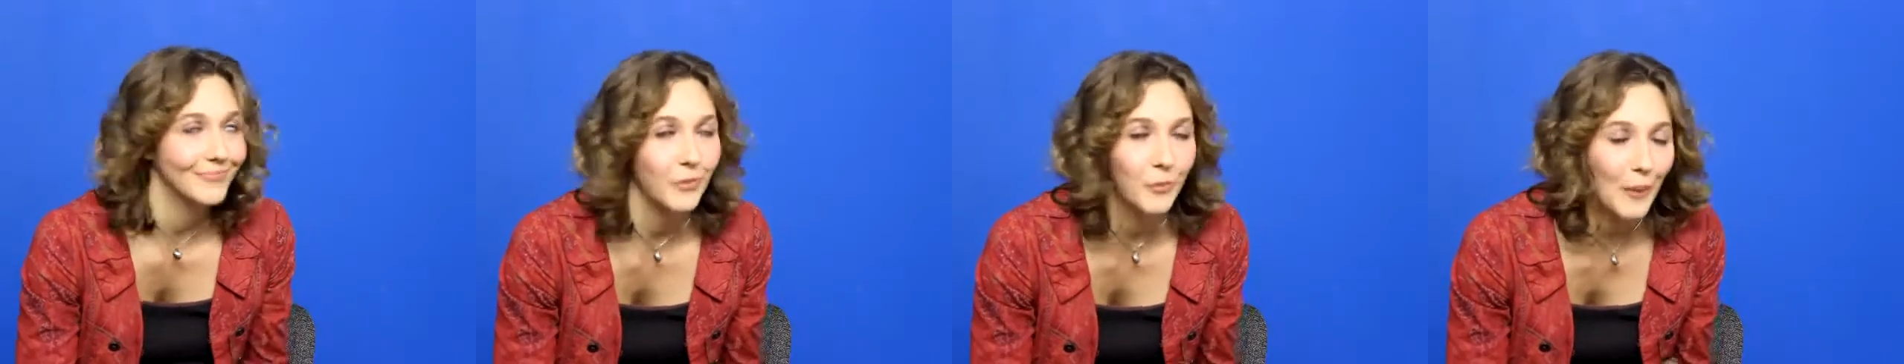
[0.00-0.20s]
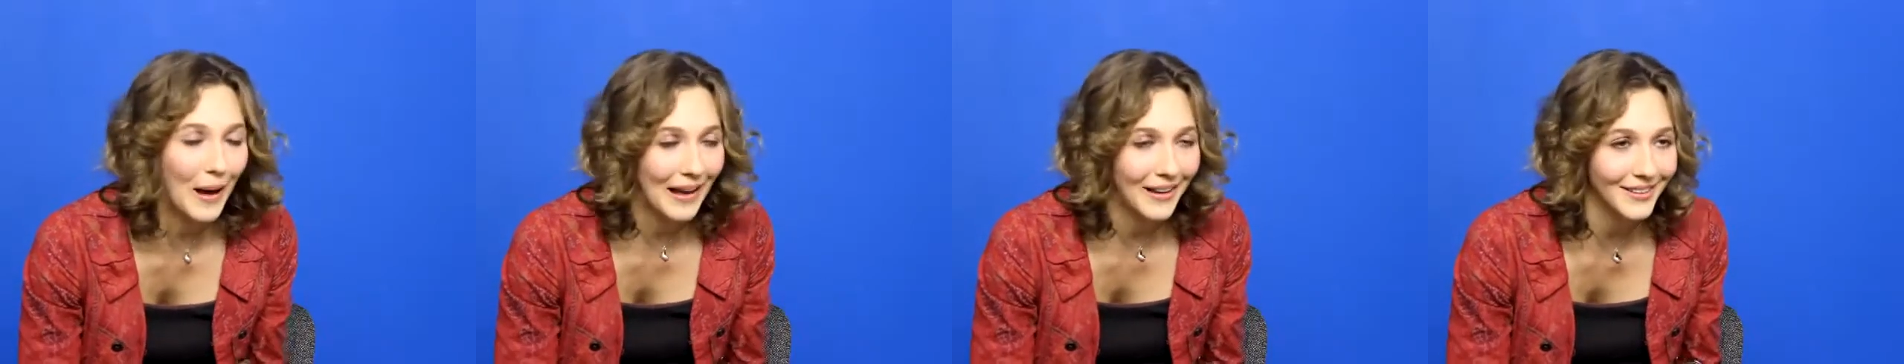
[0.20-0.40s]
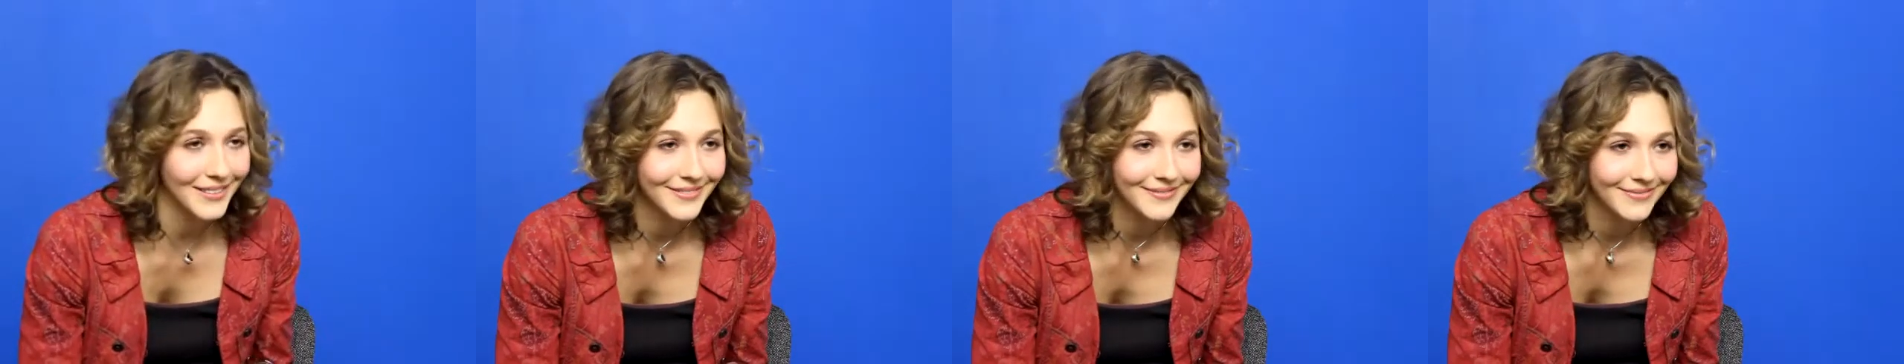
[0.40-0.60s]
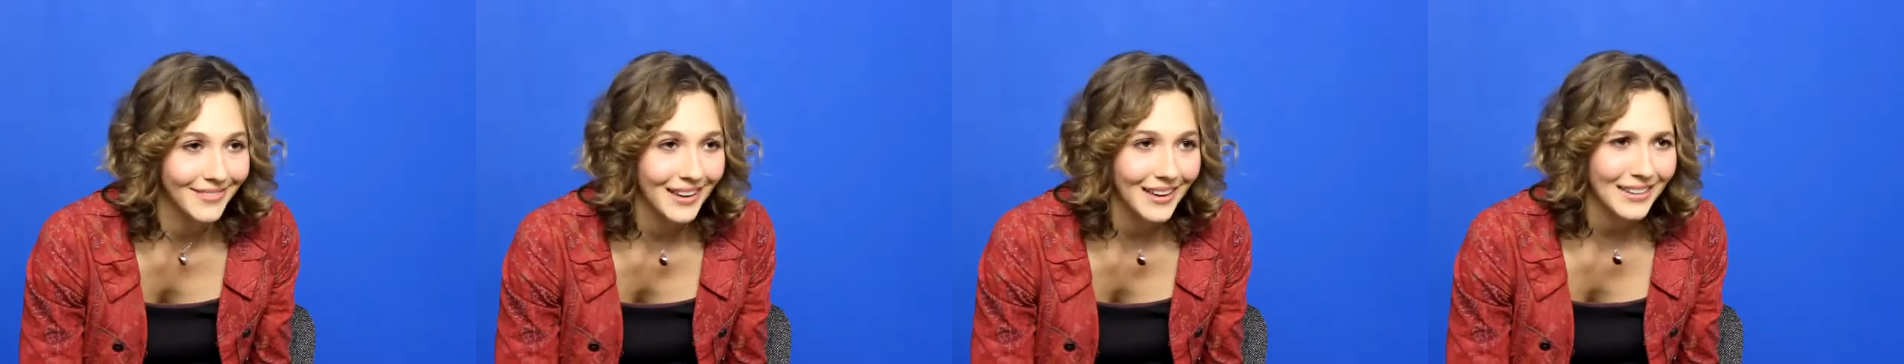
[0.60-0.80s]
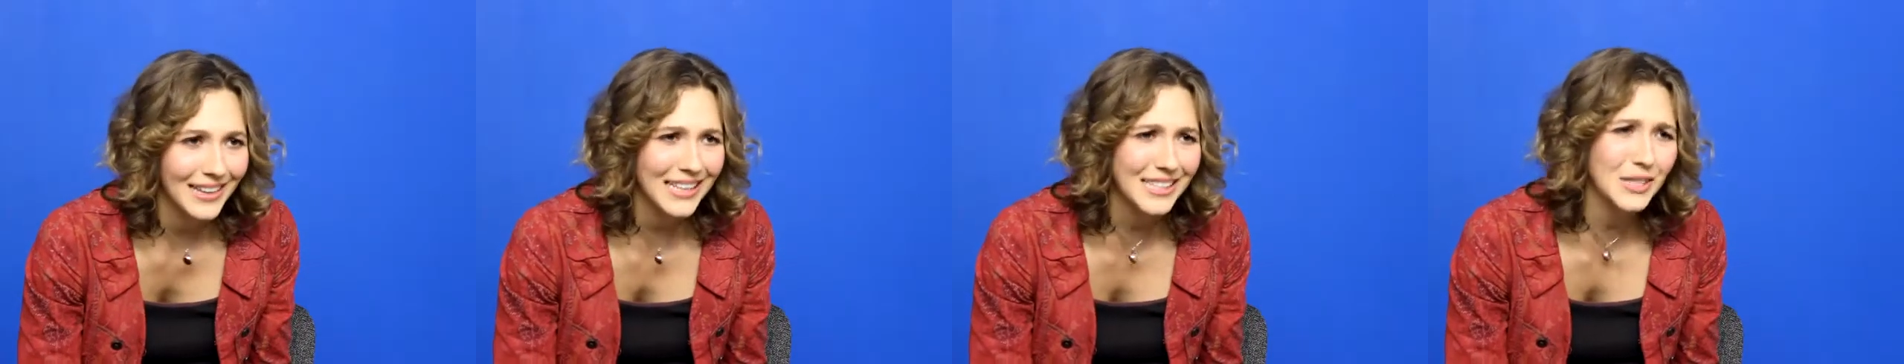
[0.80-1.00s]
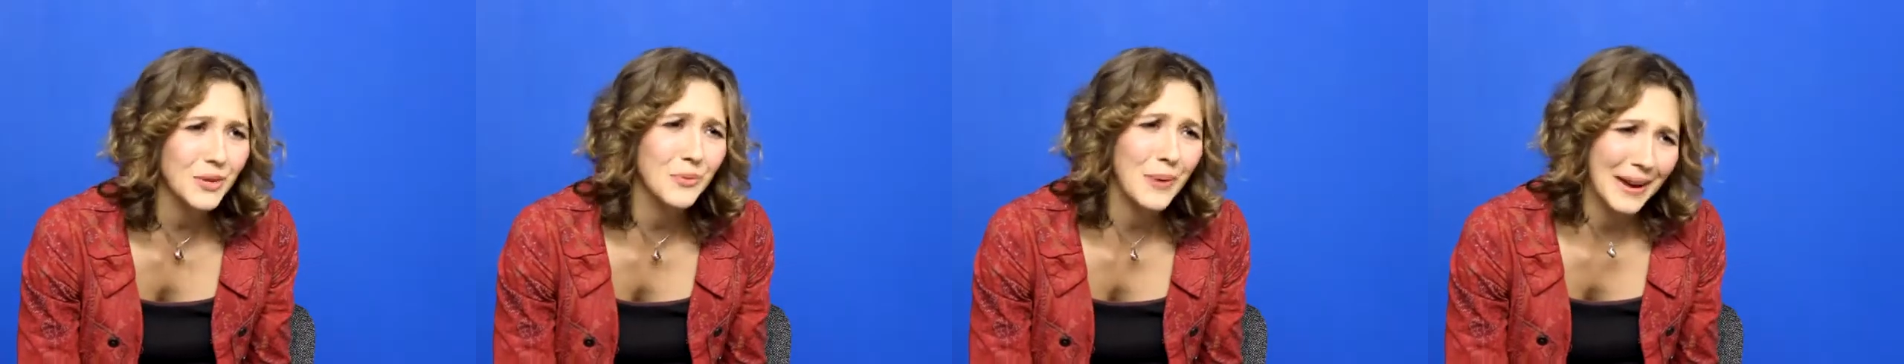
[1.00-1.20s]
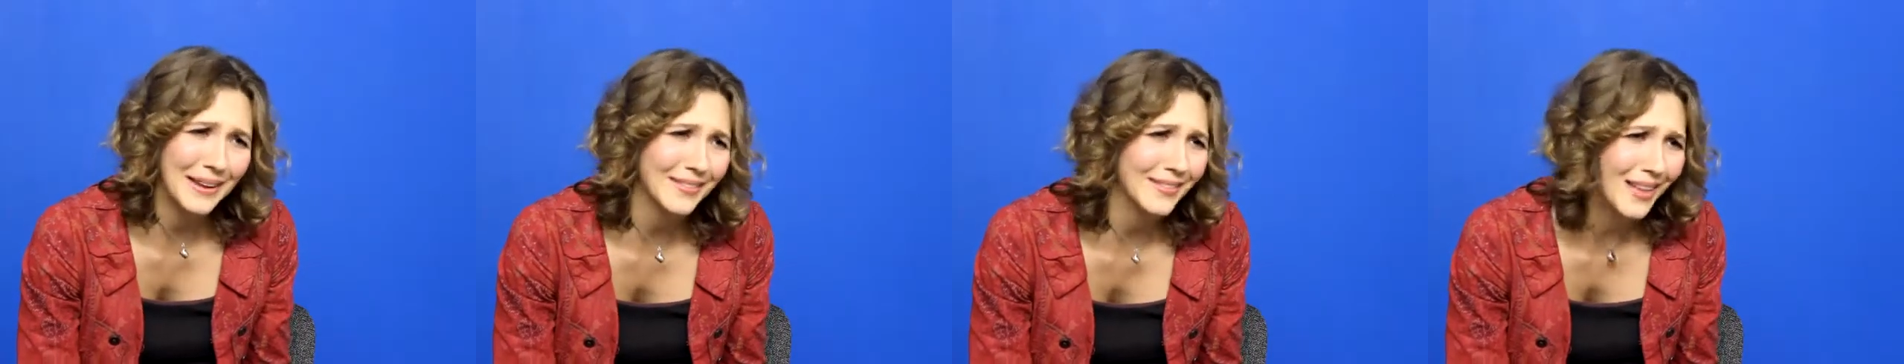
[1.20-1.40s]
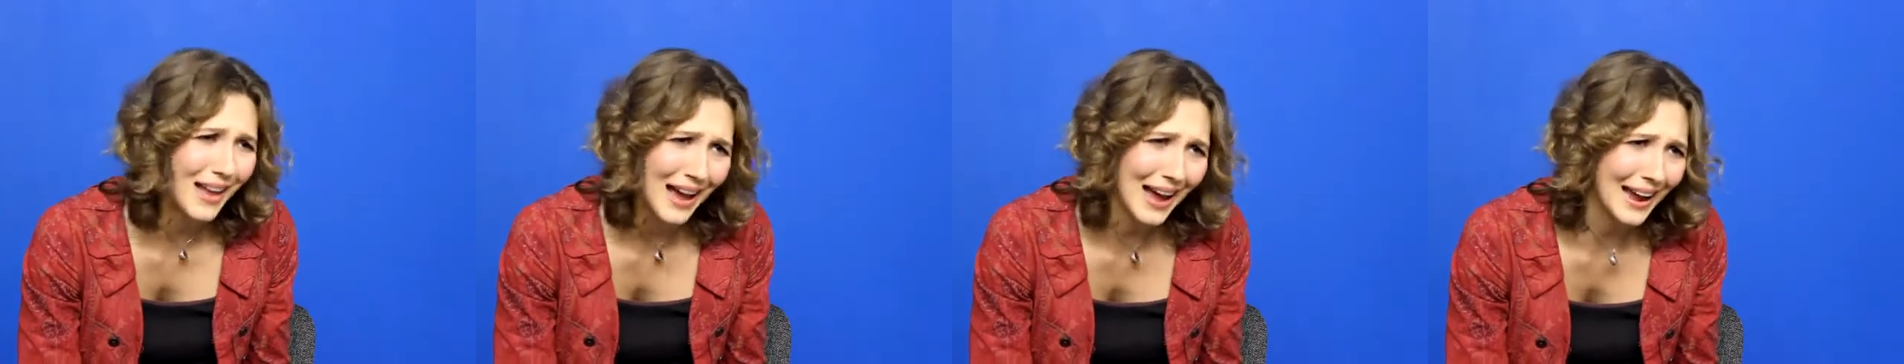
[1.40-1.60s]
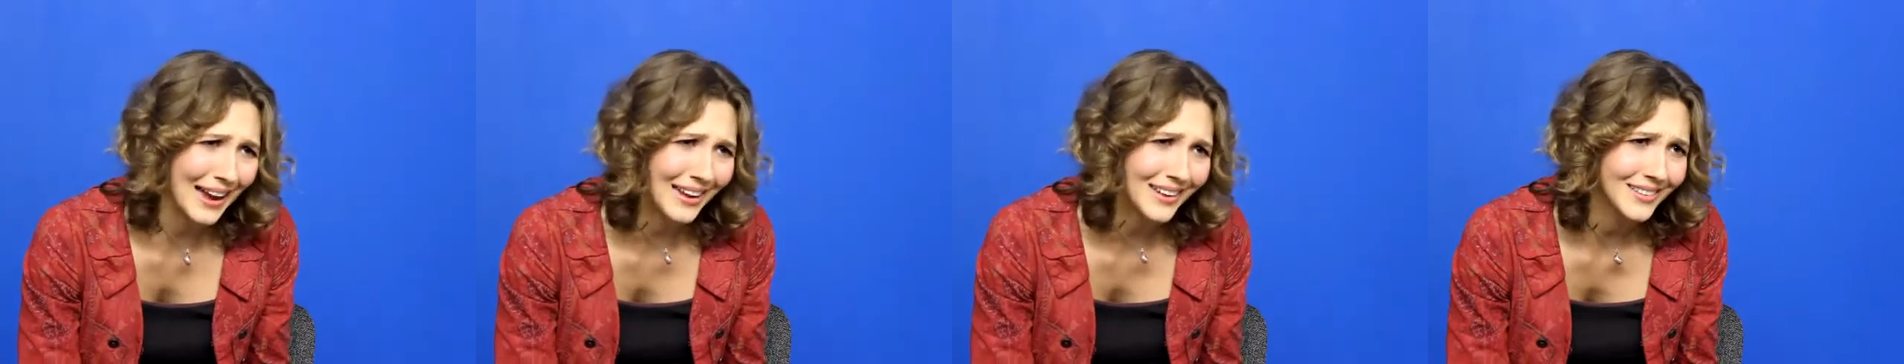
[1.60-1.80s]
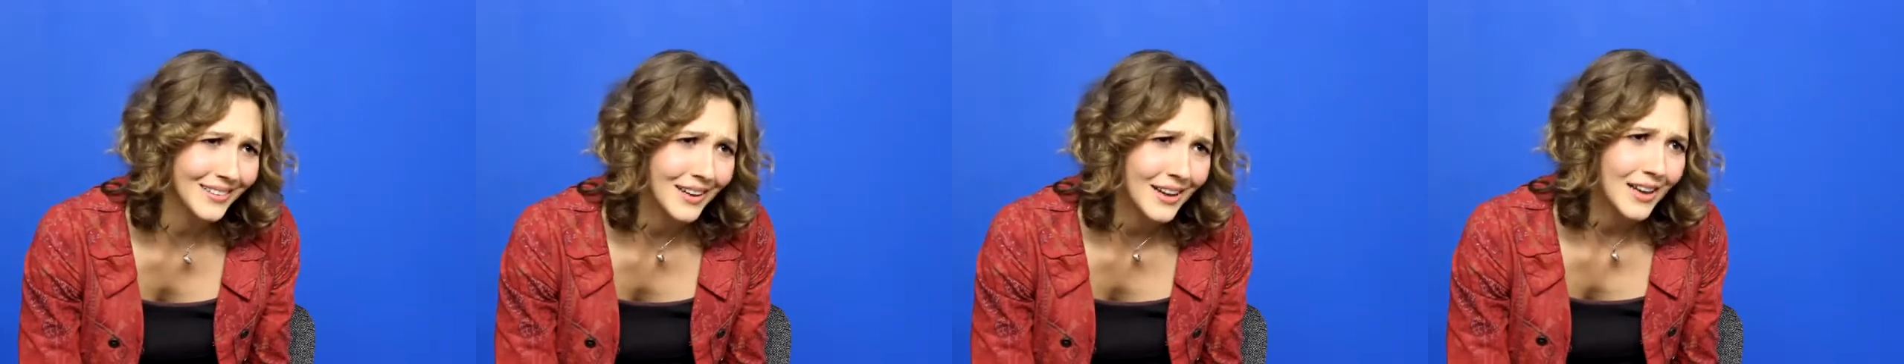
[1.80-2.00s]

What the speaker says: Wow, that's a white lie.